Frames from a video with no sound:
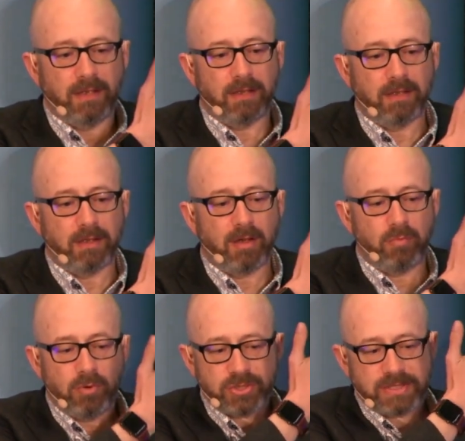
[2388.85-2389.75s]
uh, a
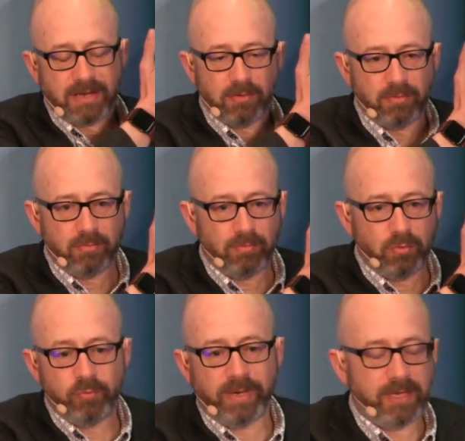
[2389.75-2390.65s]
washed-out
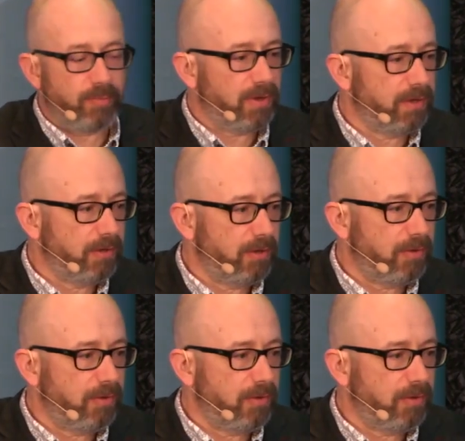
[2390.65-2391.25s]
wallpaper